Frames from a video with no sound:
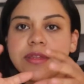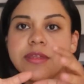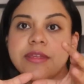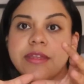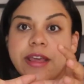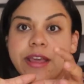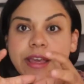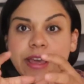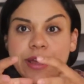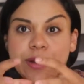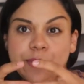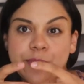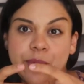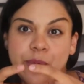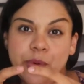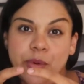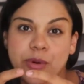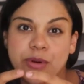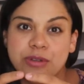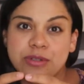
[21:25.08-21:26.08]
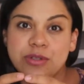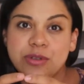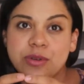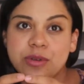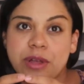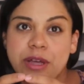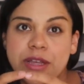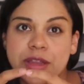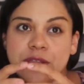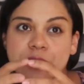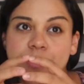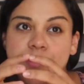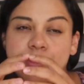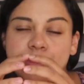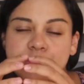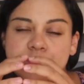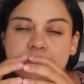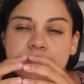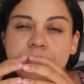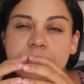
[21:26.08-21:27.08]
they get more into like the
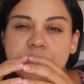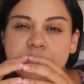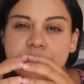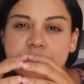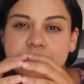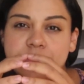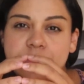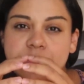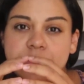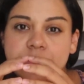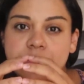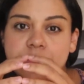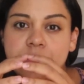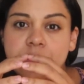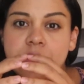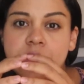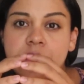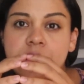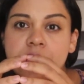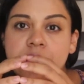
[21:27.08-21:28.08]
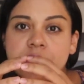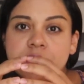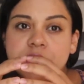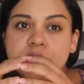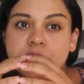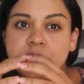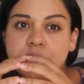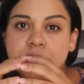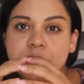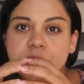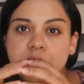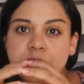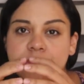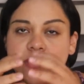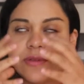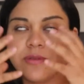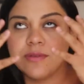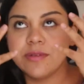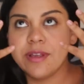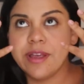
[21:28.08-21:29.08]
more symmetrical
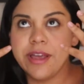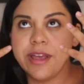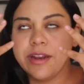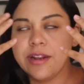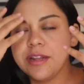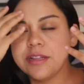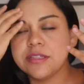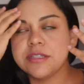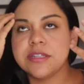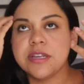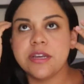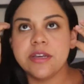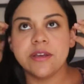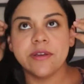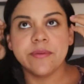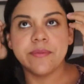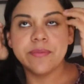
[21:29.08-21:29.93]
circle head, let's say.